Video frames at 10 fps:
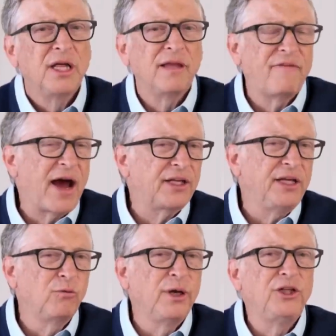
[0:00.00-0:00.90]
The fact
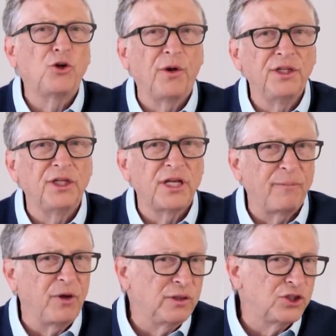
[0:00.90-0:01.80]
he rejoined the
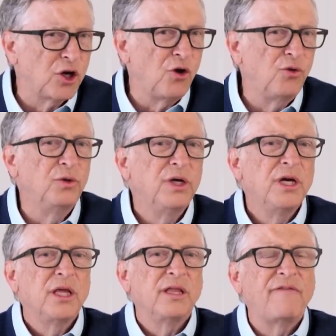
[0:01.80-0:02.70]
WHO,
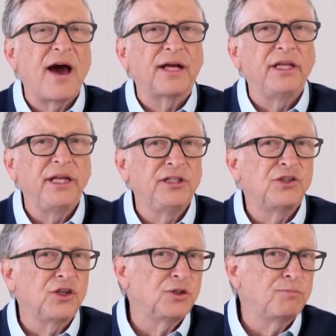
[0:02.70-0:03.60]
the fact that
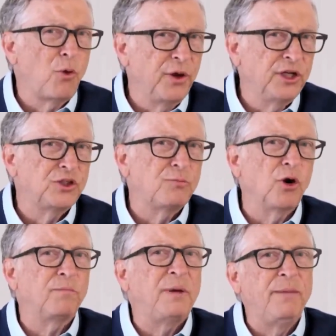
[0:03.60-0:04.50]
he's appointed
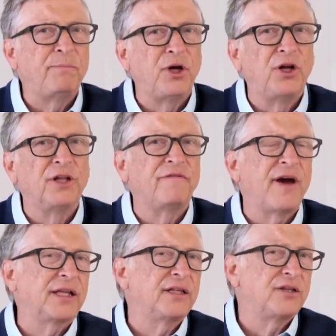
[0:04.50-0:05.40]
smart people, the
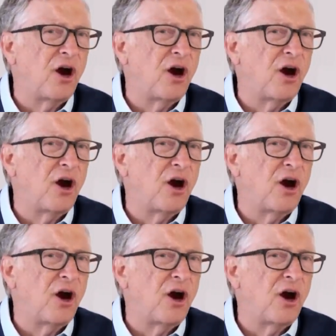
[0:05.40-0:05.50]
fact that